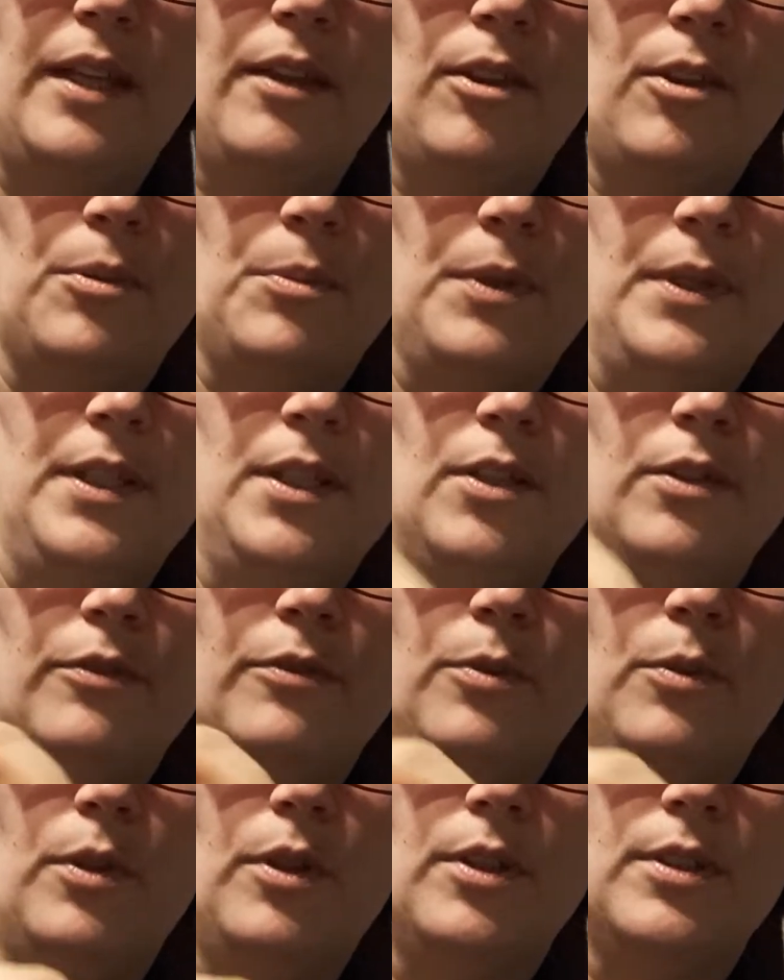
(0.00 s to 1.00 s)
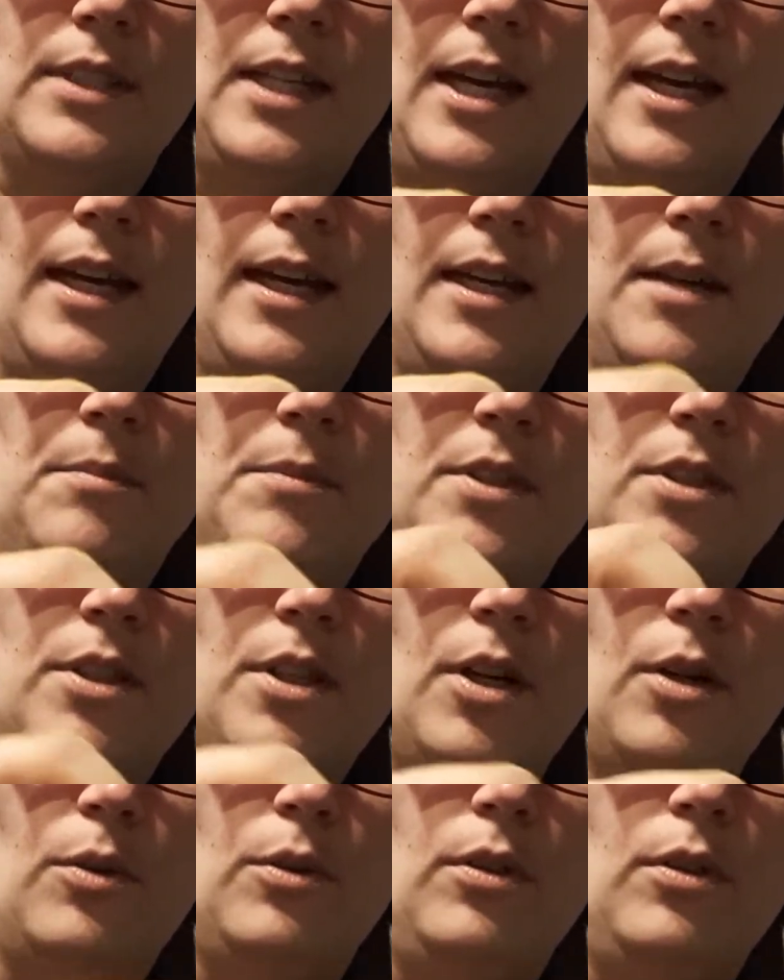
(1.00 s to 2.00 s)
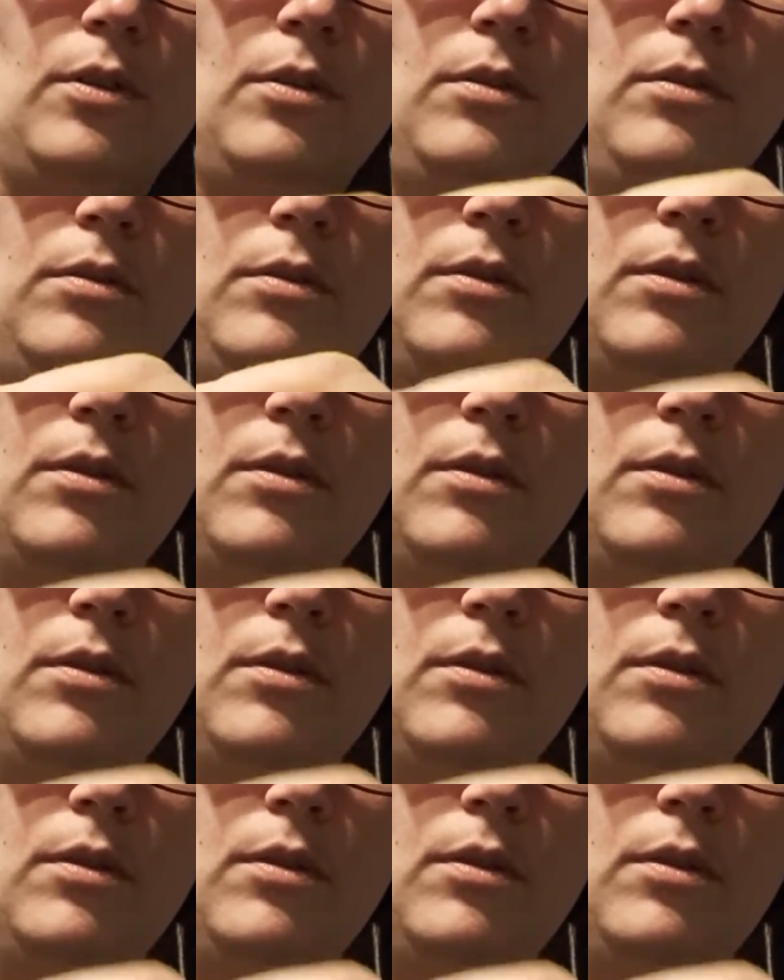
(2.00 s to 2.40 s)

3 or 4 times total.